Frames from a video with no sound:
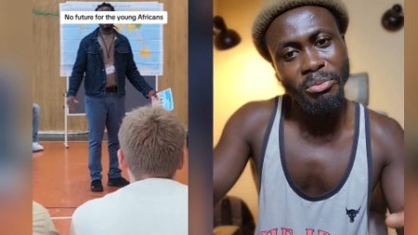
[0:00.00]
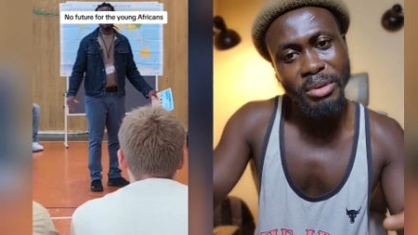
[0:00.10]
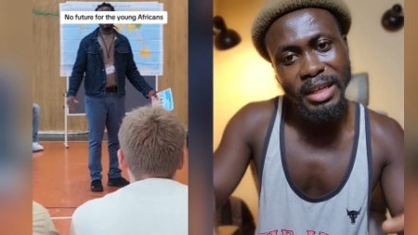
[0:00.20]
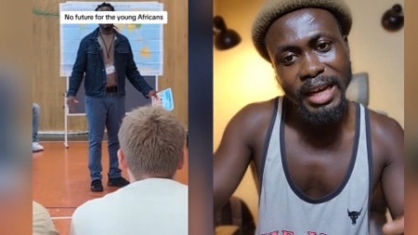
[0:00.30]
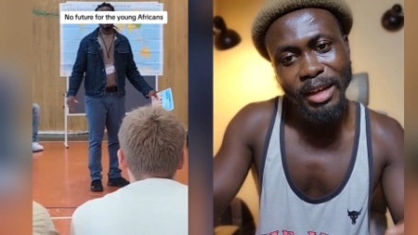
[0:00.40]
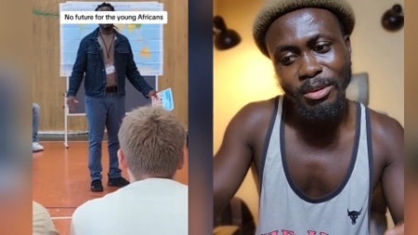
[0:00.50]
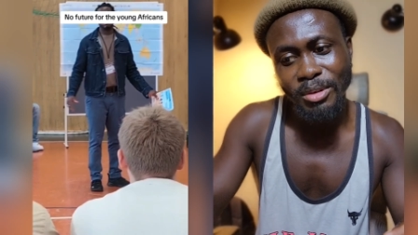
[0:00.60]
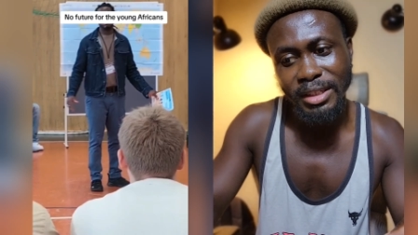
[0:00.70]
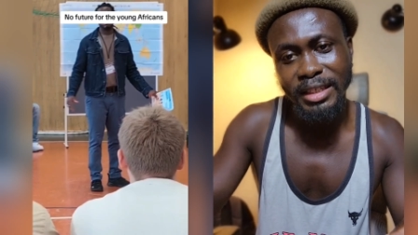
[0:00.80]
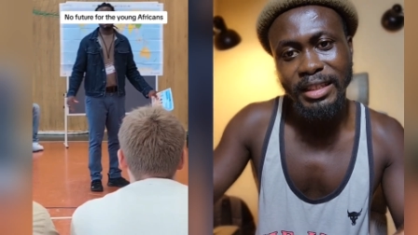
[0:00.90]
we are
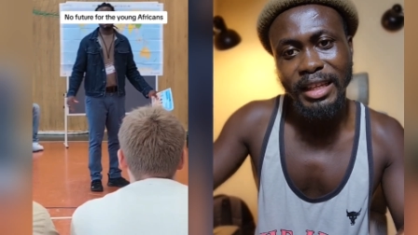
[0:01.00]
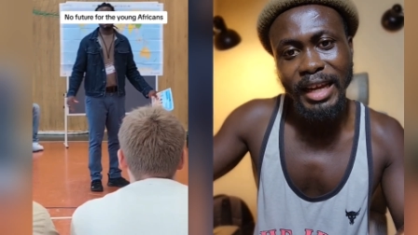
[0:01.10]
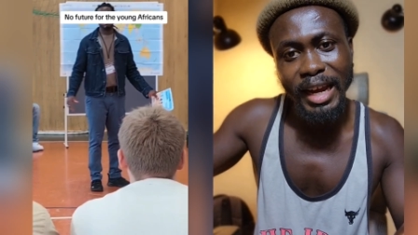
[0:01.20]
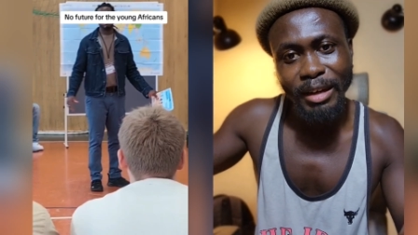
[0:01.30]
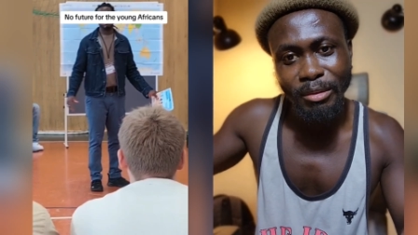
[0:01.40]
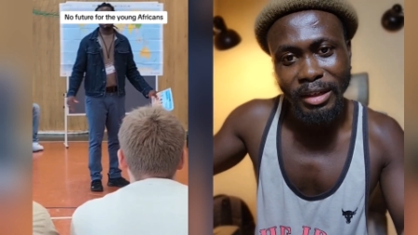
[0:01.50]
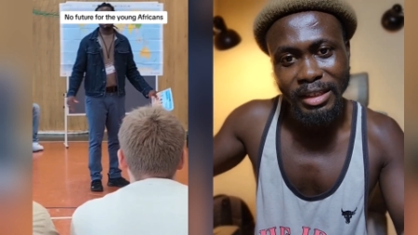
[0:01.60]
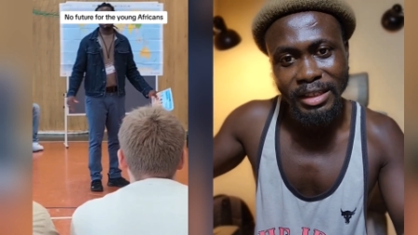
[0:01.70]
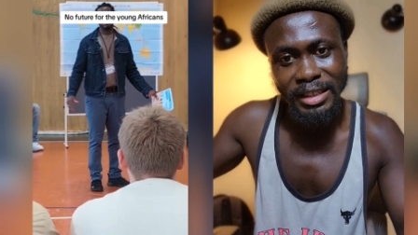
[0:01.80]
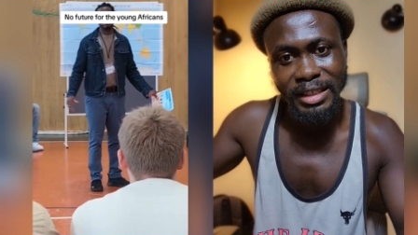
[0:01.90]
using their
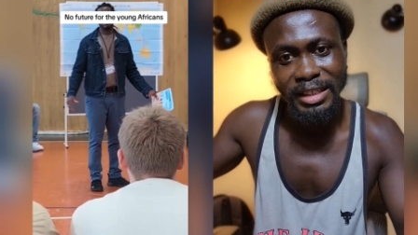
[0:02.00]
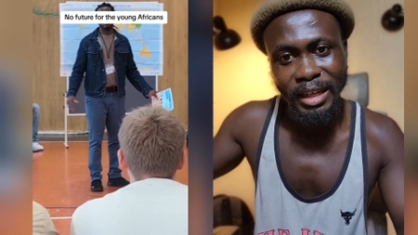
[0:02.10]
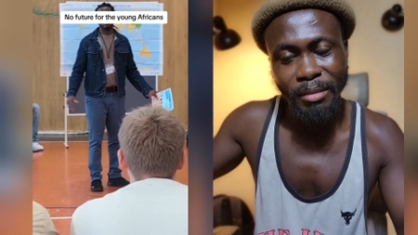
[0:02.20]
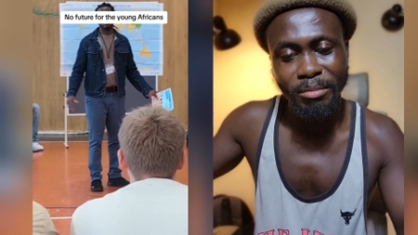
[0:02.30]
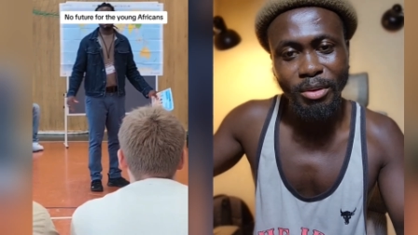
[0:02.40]
education system